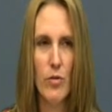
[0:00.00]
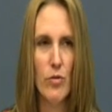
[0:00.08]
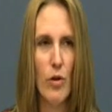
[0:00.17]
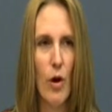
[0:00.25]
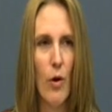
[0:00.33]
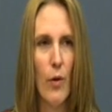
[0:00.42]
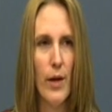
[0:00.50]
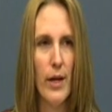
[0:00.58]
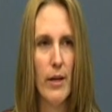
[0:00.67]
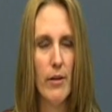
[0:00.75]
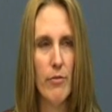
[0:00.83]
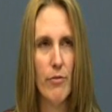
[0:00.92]
So
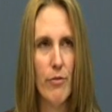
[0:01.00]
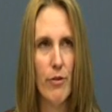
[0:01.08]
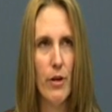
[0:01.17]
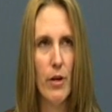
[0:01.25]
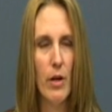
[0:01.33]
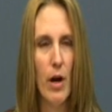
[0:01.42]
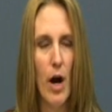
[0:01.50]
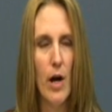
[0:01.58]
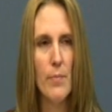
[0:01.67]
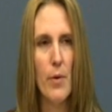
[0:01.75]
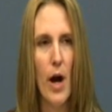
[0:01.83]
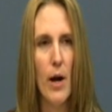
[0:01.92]
if
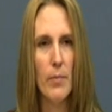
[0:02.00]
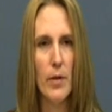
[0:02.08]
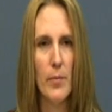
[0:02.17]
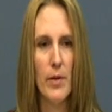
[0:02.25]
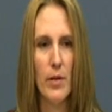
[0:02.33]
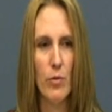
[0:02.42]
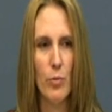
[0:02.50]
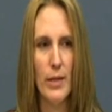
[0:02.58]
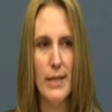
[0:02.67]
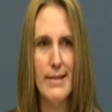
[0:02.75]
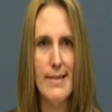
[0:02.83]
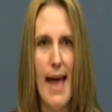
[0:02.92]
our problem is
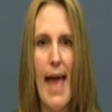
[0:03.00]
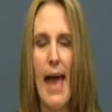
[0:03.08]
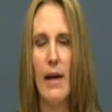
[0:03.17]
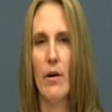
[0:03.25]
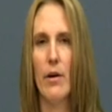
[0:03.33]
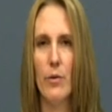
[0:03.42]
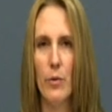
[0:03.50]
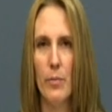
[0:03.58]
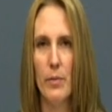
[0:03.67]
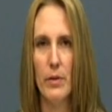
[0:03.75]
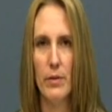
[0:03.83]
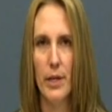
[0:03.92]
we need to add on
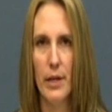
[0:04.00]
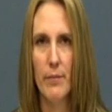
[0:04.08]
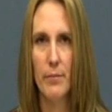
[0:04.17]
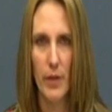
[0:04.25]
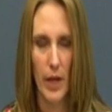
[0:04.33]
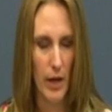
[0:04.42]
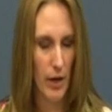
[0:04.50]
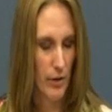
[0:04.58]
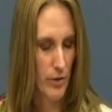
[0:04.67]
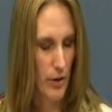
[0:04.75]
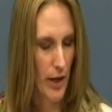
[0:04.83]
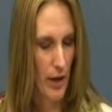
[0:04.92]
to a building at
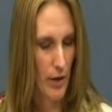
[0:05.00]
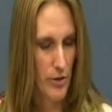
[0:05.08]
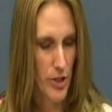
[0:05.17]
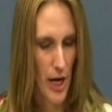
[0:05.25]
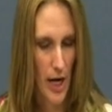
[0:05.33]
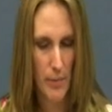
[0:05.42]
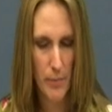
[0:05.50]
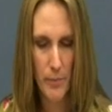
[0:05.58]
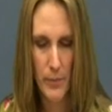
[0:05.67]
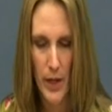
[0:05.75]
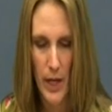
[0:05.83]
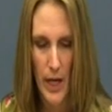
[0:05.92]
our job,